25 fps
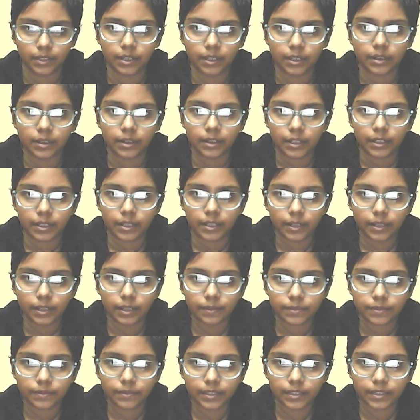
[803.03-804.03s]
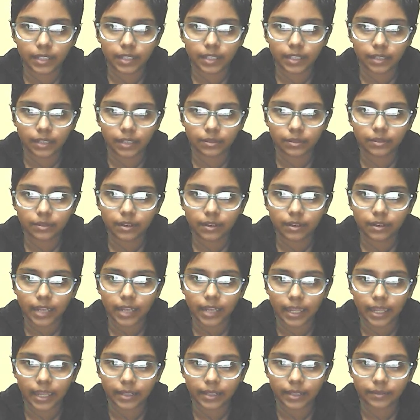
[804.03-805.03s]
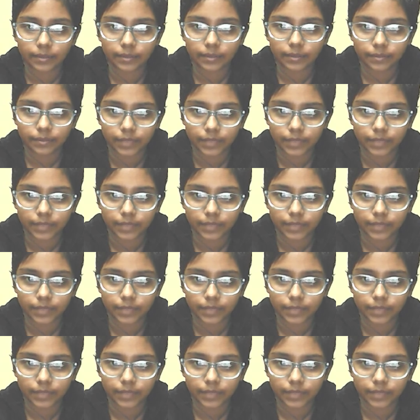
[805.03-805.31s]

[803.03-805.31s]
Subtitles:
If the